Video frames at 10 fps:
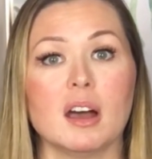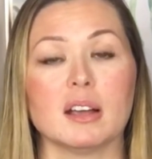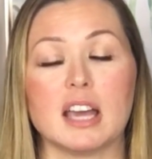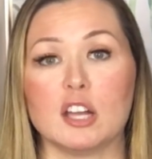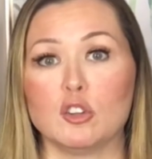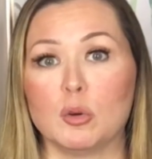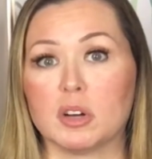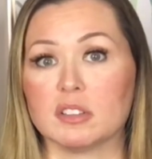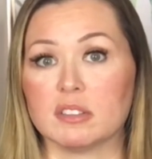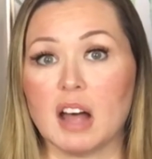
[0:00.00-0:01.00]
Can you
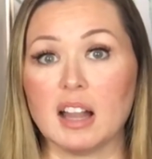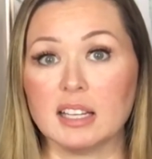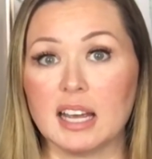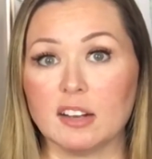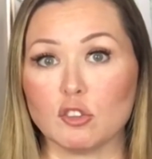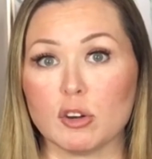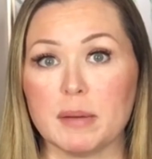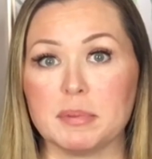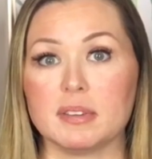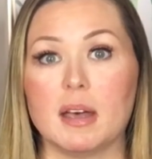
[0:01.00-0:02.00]
consolidate
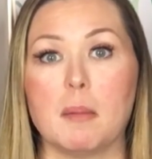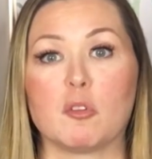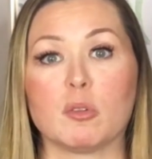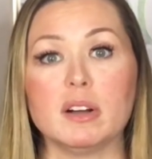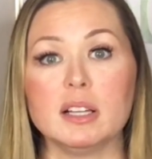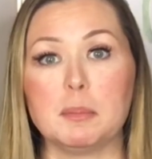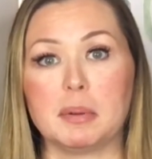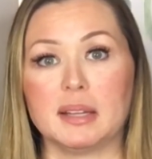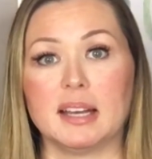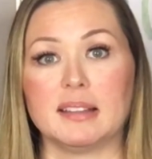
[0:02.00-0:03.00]
trips? Really
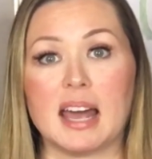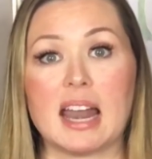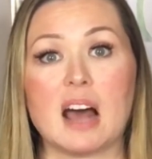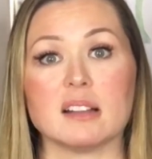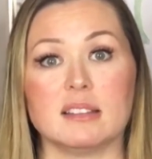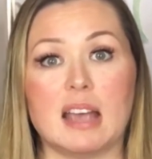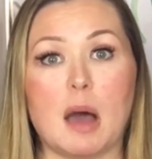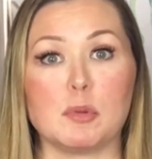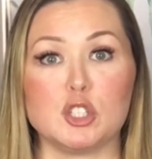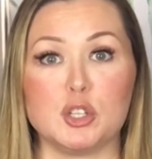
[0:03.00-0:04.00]
plan that out and see
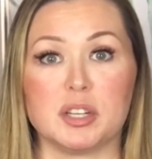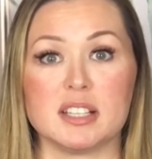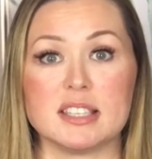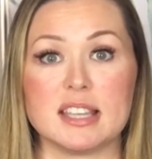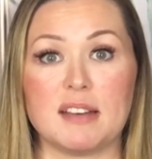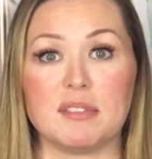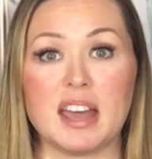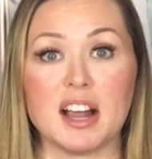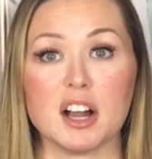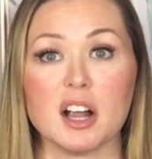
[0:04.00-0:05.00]
how much you can save
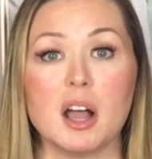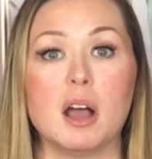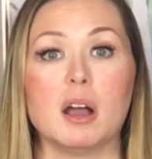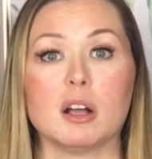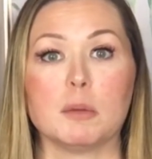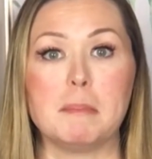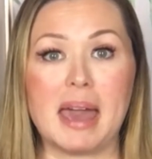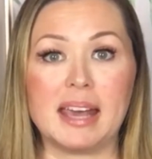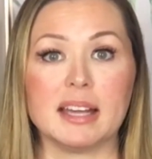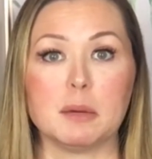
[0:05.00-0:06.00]
there.
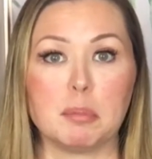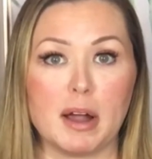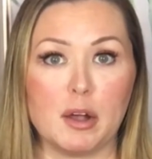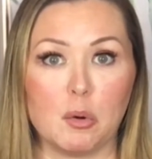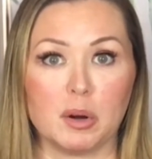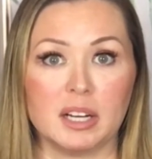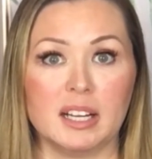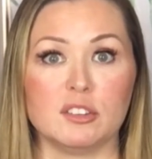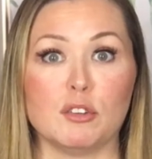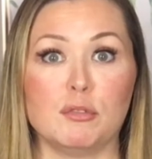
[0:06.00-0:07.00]
Make it a
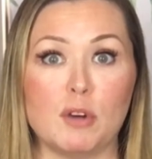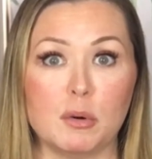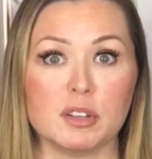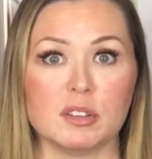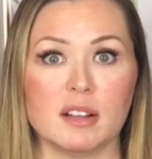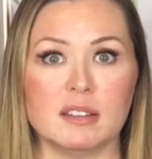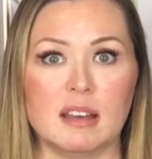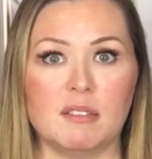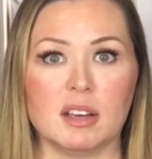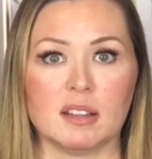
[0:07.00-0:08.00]
priority to focus on
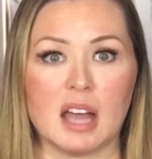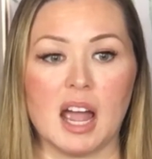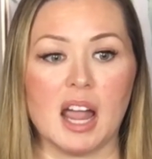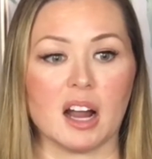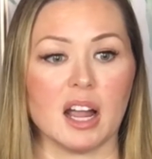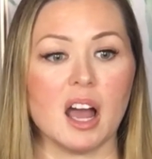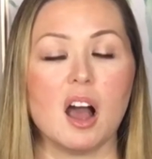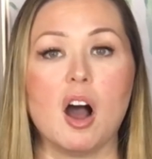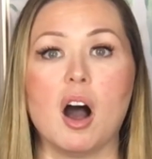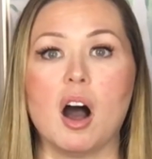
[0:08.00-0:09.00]
saving in that area.
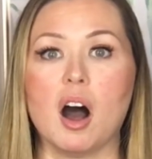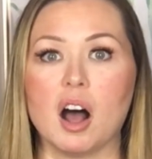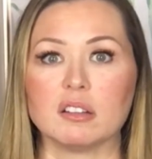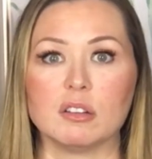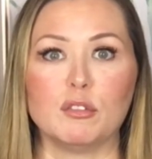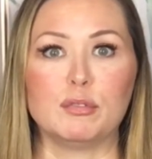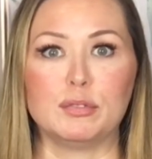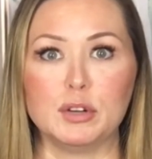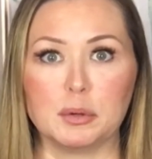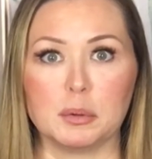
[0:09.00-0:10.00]
Also,
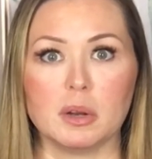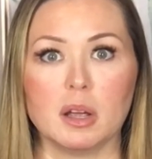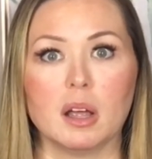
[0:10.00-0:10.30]
food.